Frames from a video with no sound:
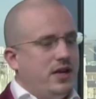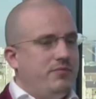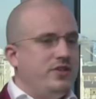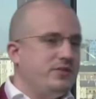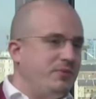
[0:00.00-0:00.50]

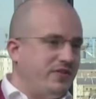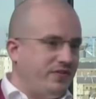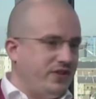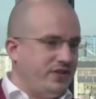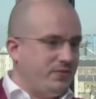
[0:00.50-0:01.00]
This would be the
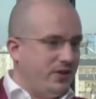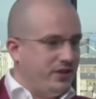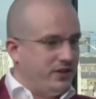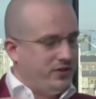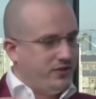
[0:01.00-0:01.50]
first
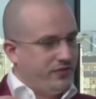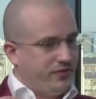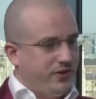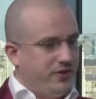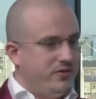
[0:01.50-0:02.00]
one that got
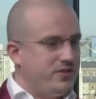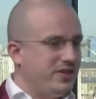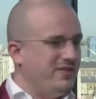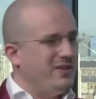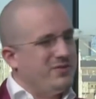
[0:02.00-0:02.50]
through.
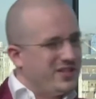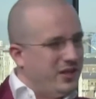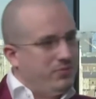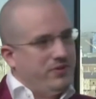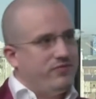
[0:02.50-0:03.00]
So there was a
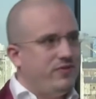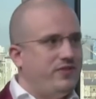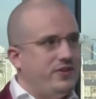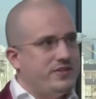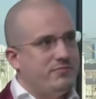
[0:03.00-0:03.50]
couple of
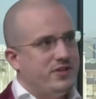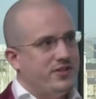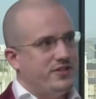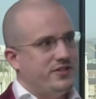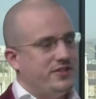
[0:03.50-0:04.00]
reverse
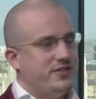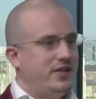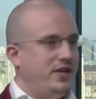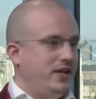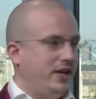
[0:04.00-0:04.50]
mergers,
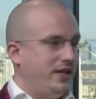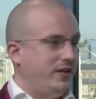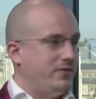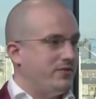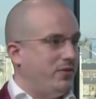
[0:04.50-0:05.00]
and
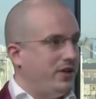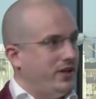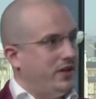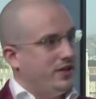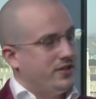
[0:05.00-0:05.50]
there was one
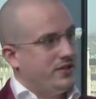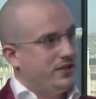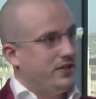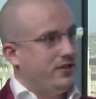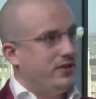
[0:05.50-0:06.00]
in
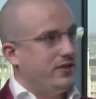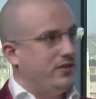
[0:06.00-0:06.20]
London that